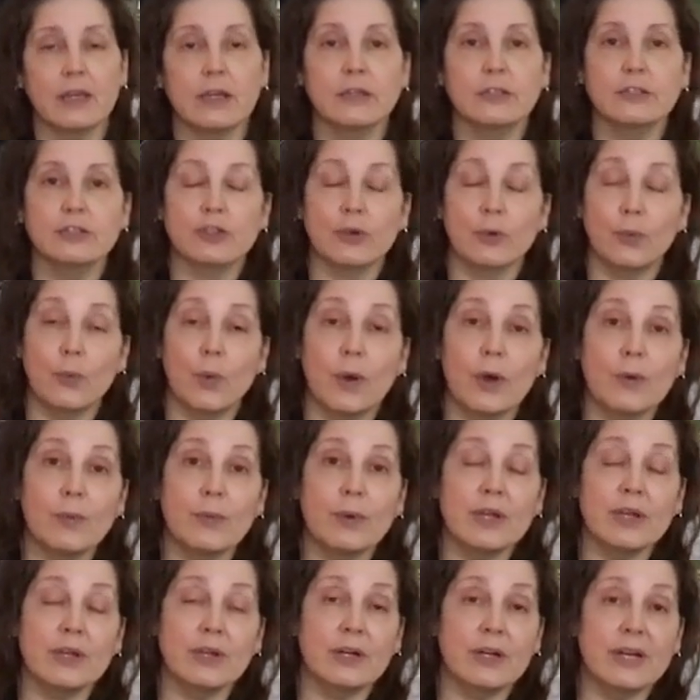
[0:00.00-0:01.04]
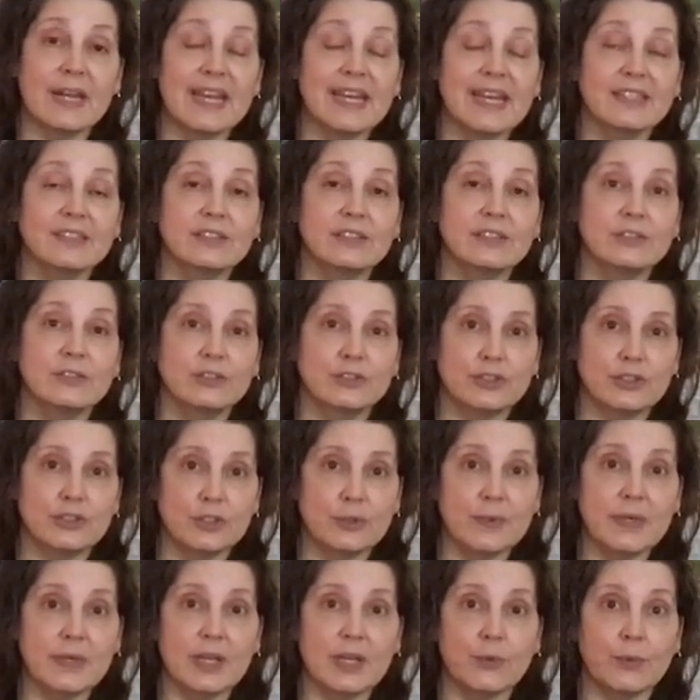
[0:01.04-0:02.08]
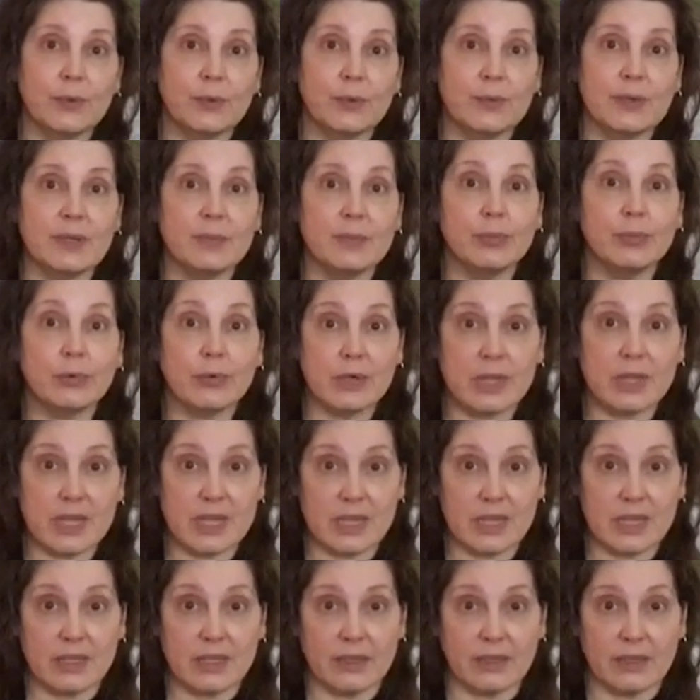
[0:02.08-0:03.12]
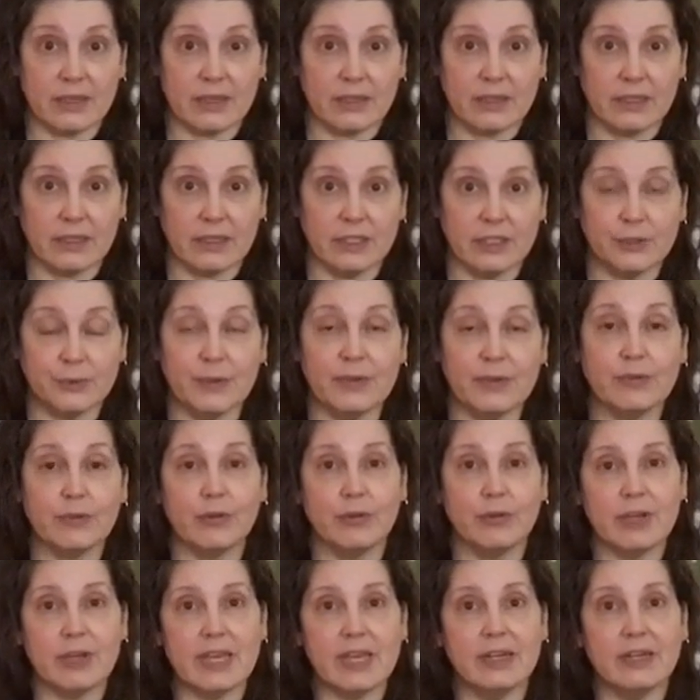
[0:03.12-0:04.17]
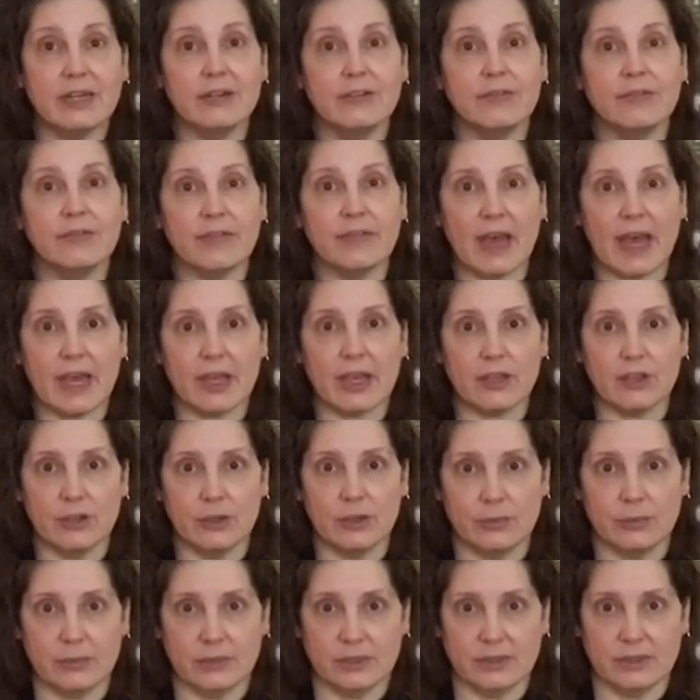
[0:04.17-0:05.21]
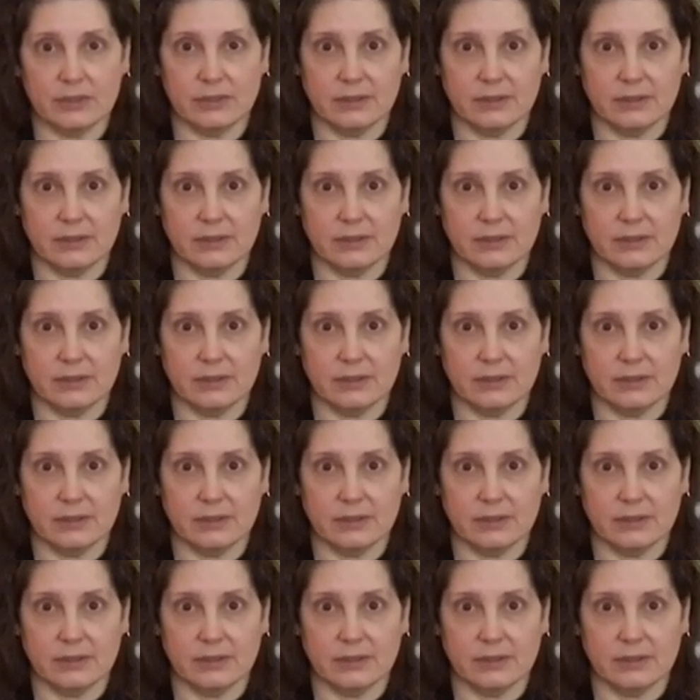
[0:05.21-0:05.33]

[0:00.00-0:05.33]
So what we are in essence doing when we breathe is we've created a vacuum.